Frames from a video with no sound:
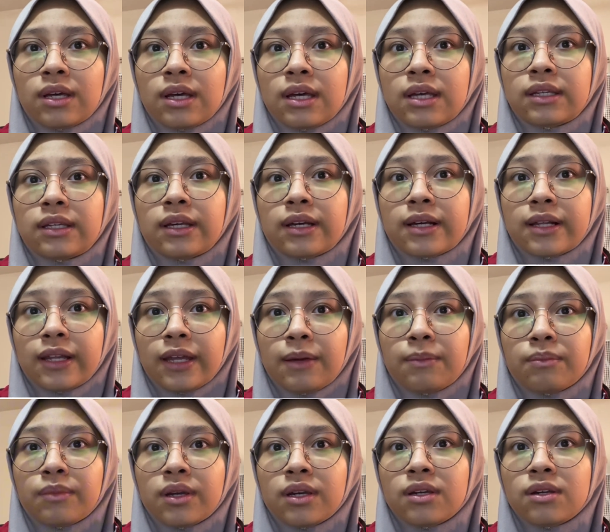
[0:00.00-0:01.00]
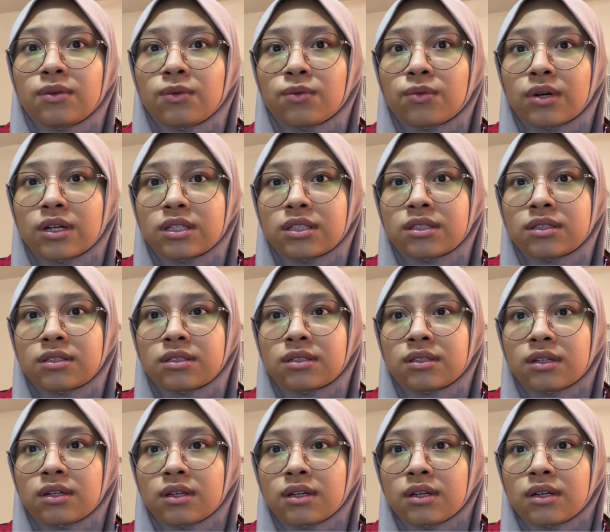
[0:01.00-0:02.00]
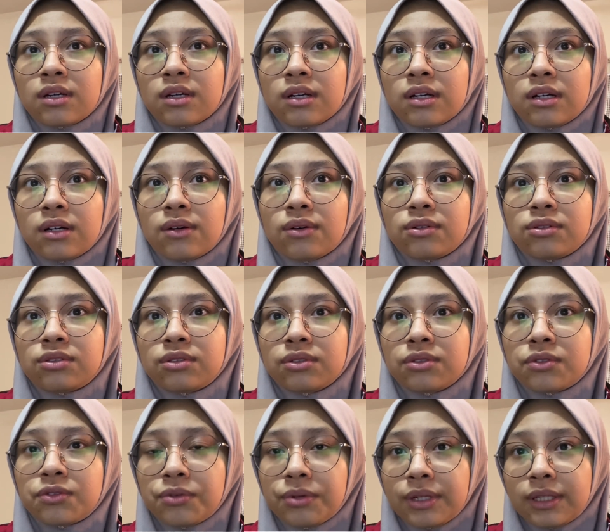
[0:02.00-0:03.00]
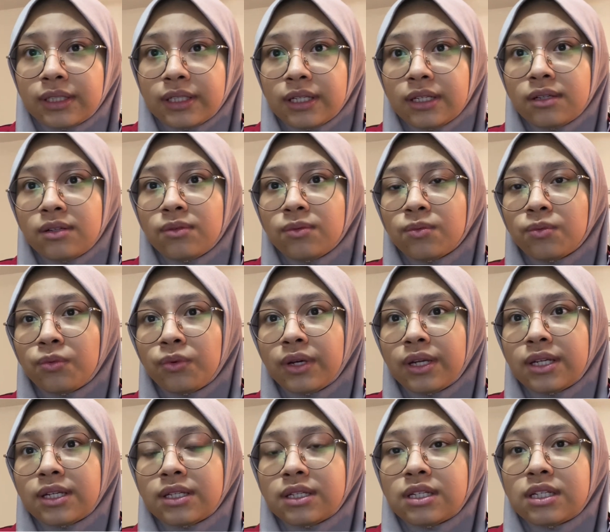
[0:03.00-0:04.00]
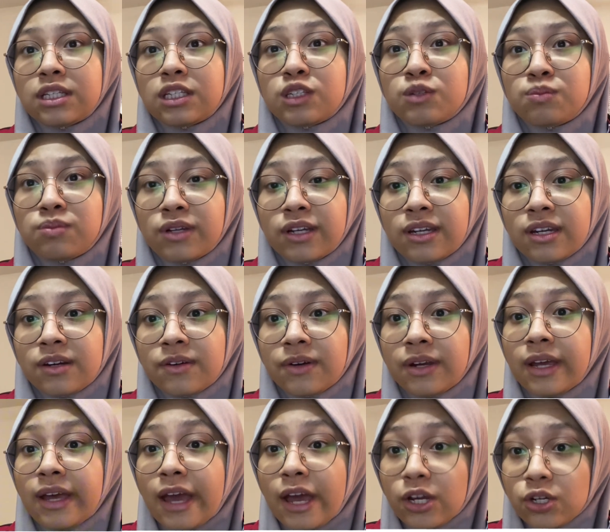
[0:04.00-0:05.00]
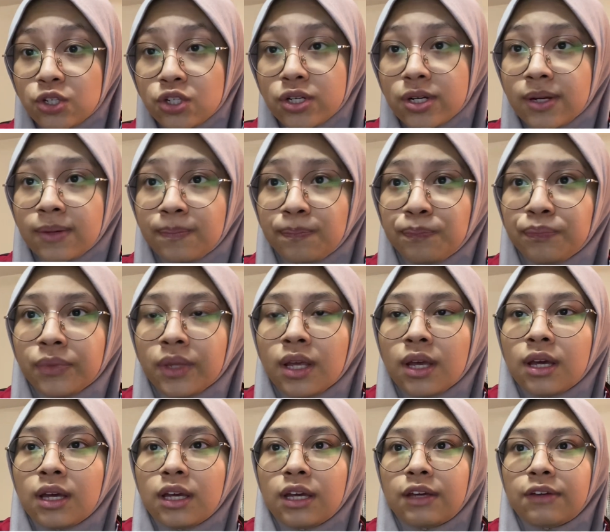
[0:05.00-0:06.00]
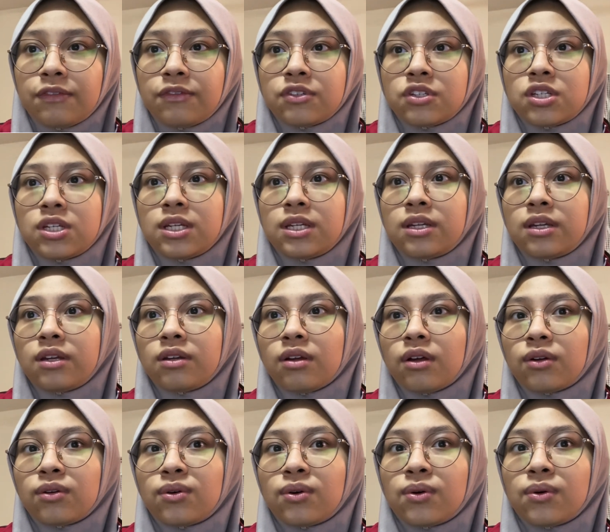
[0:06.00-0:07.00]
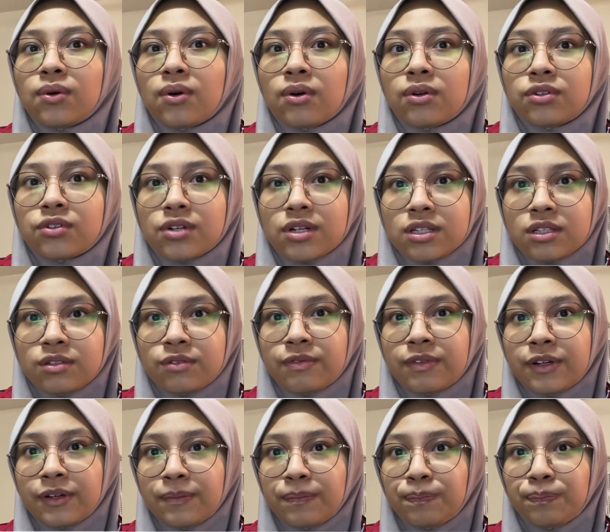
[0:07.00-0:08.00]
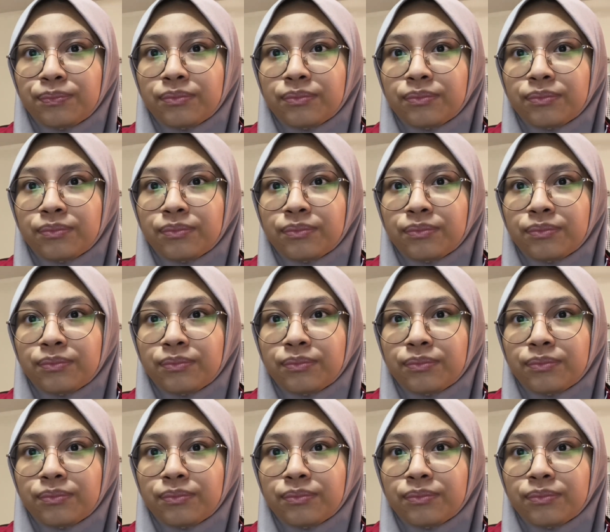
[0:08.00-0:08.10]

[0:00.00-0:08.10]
the claimant was also threatened with disciplinary action if she did not go on transfer.